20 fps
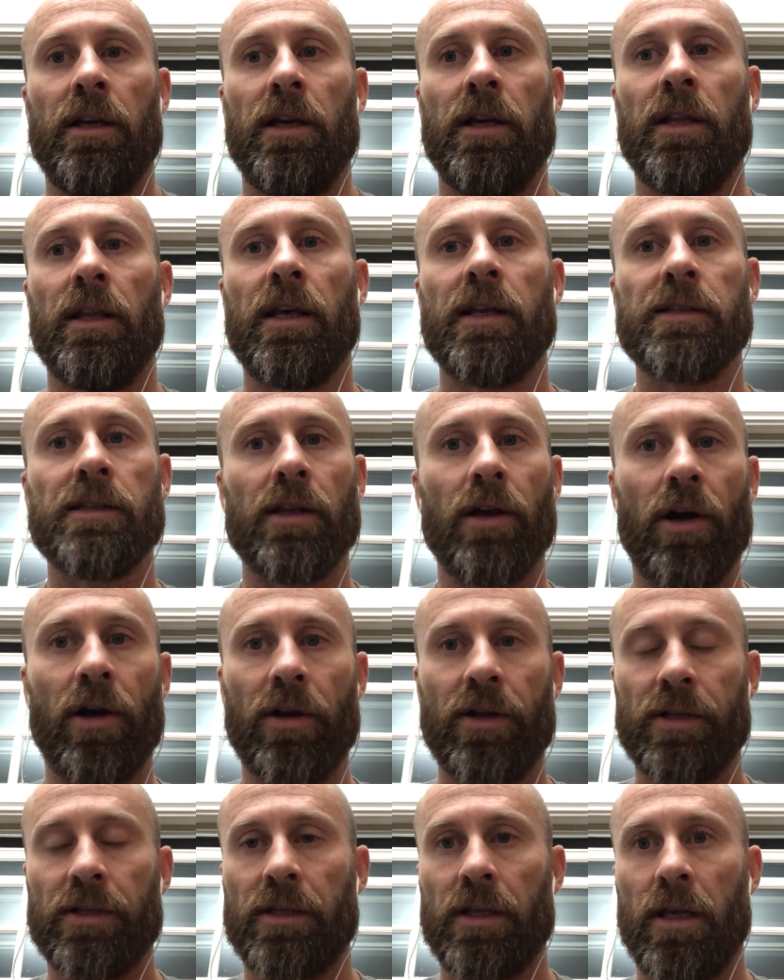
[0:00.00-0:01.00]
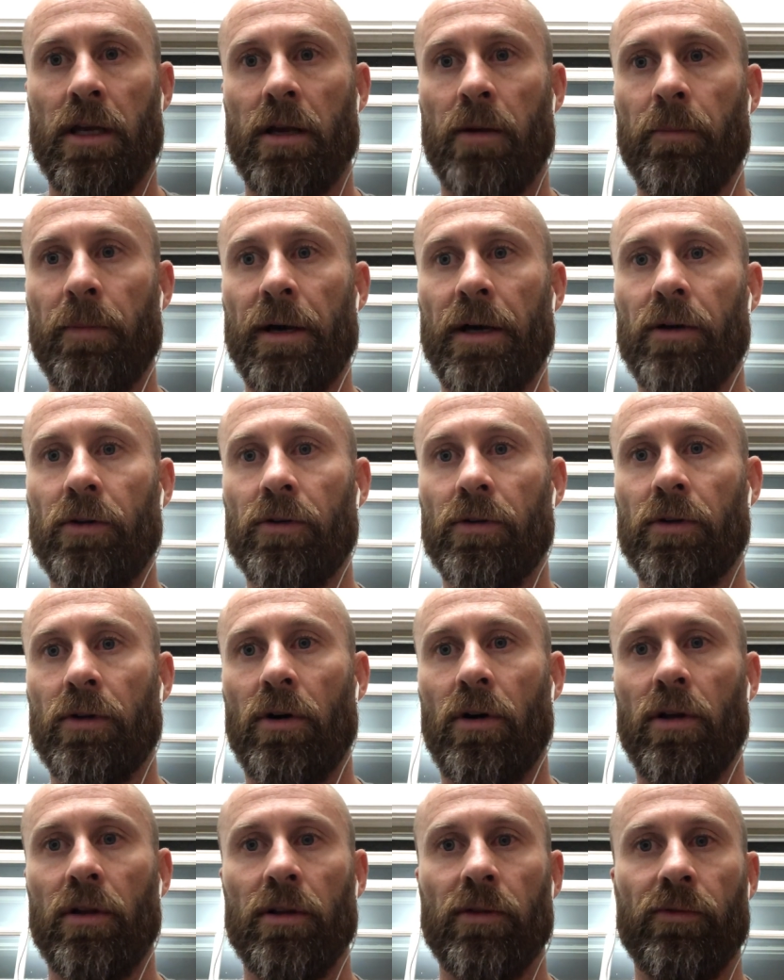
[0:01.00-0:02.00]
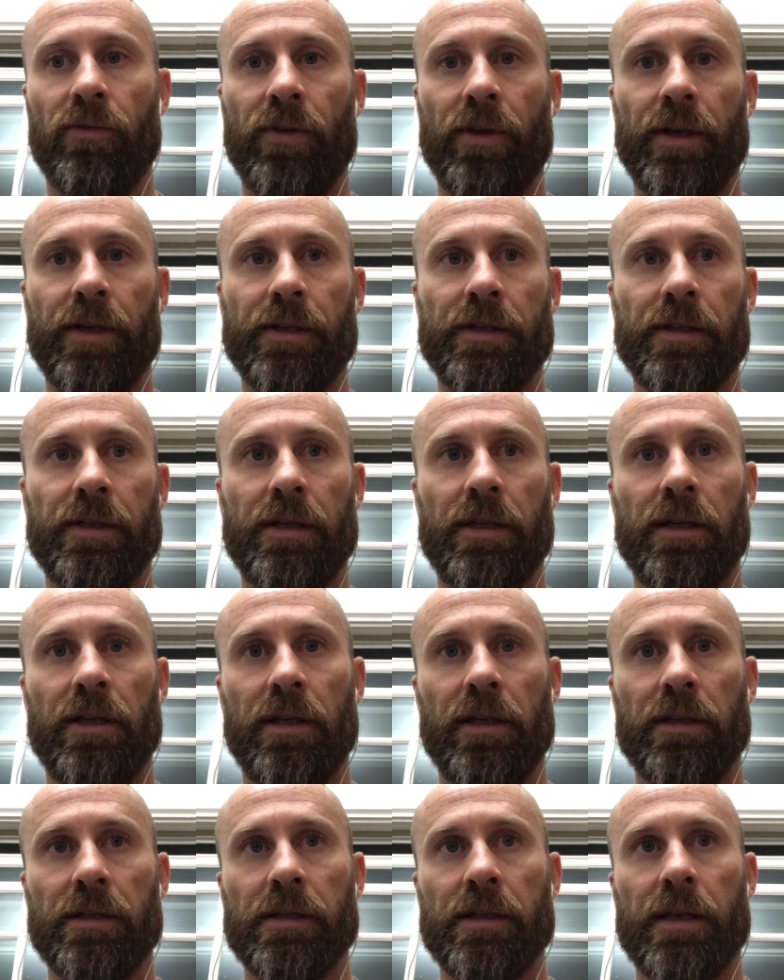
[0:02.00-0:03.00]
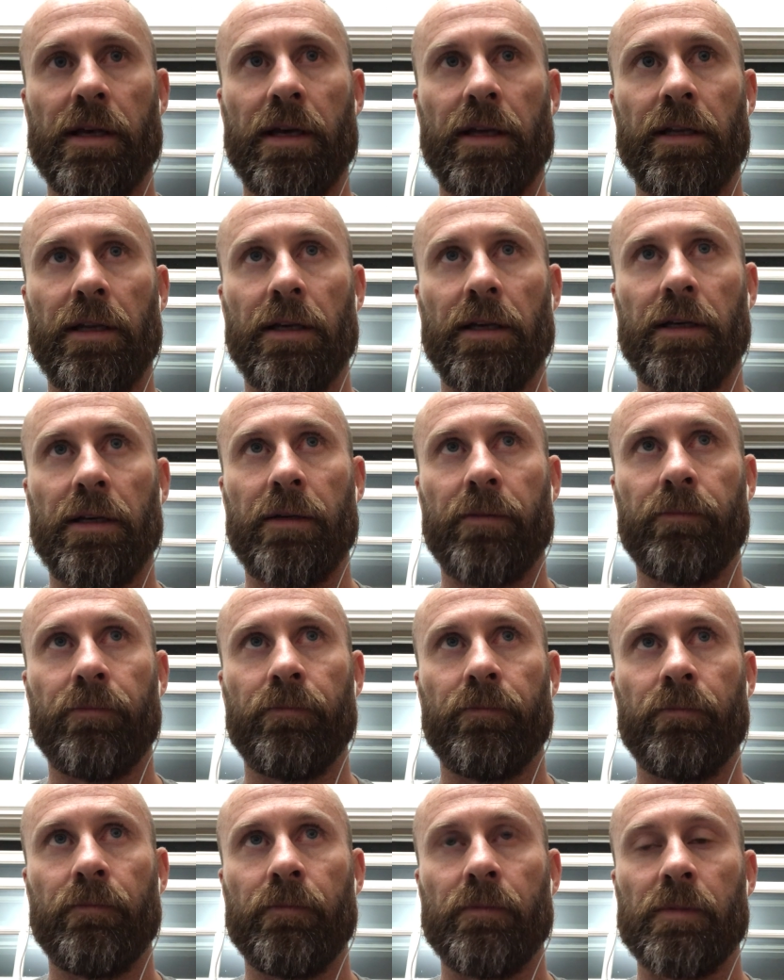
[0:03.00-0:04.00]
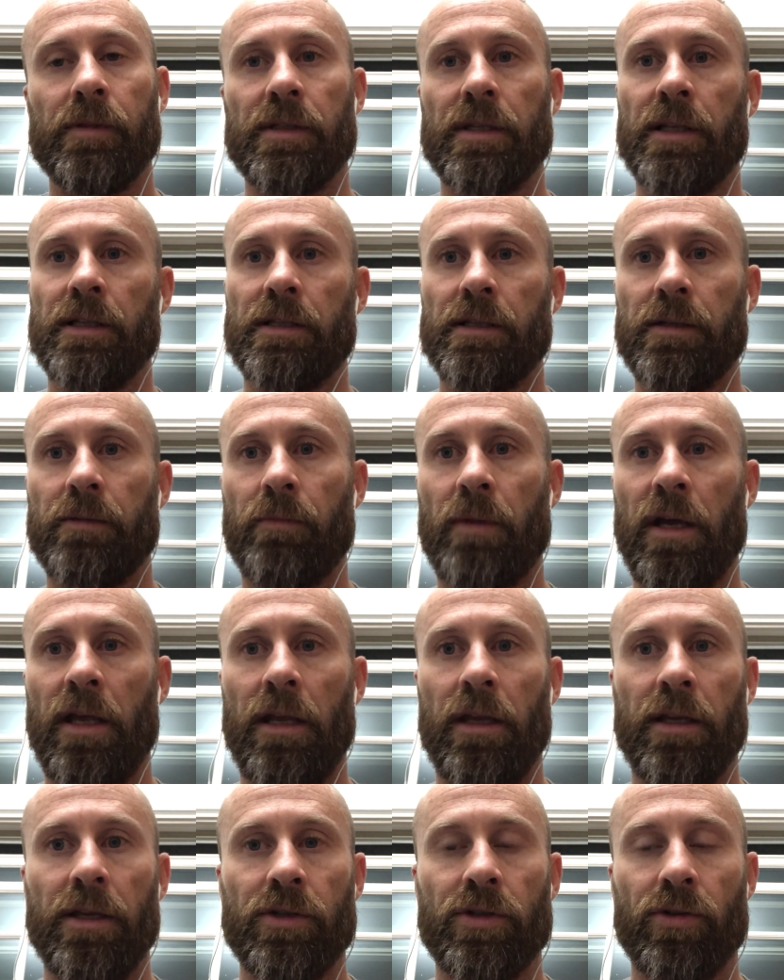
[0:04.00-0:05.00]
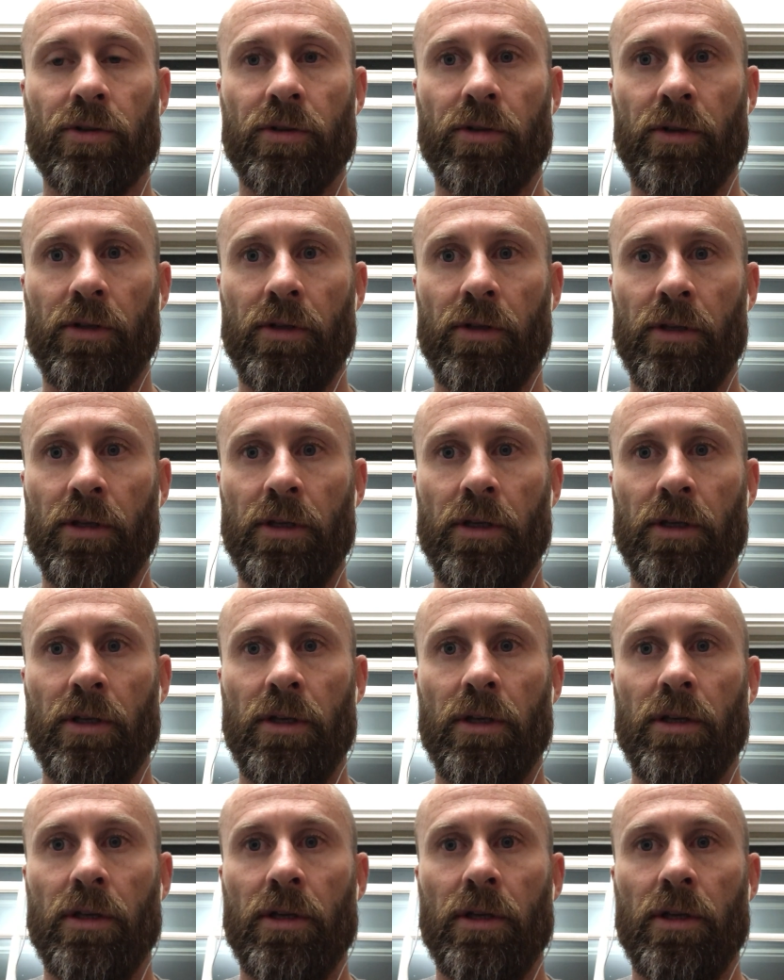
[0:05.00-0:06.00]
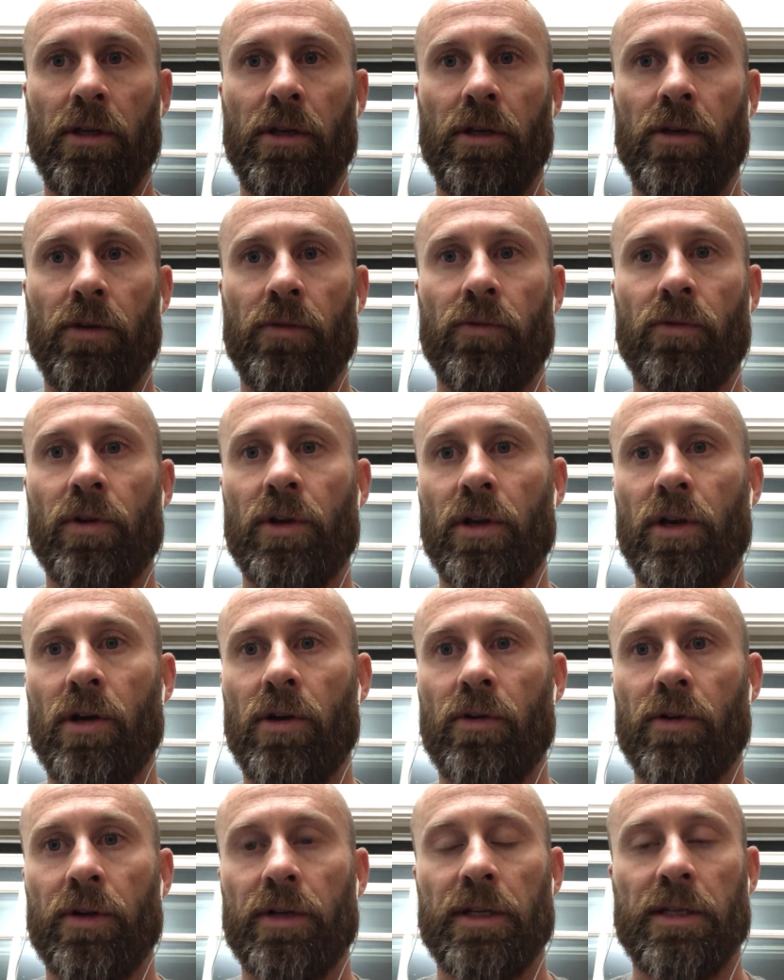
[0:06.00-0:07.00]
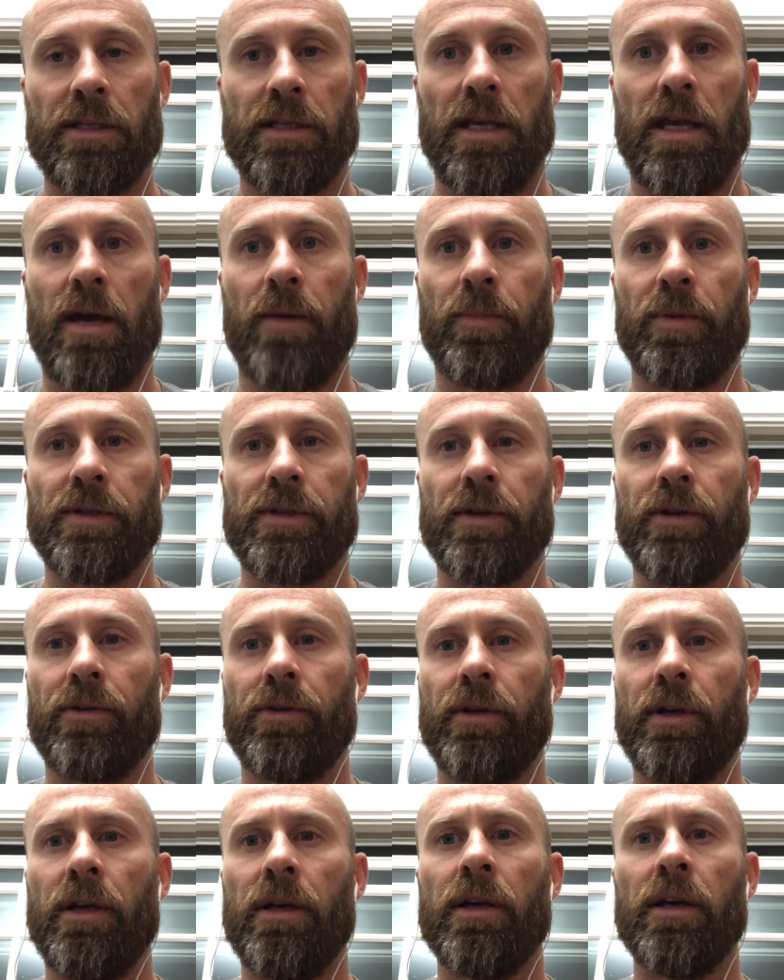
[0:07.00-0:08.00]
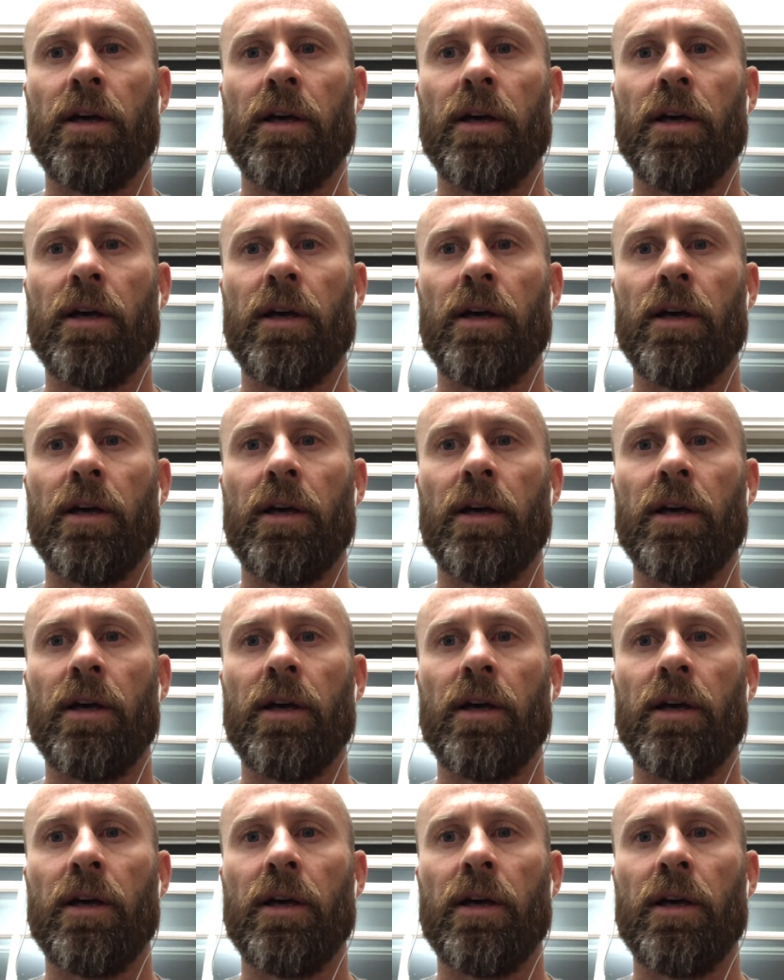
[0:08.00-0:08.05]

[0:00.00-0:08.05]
And that's the hardest thing about all of this, is that since my initial vertigo or dizzy episode,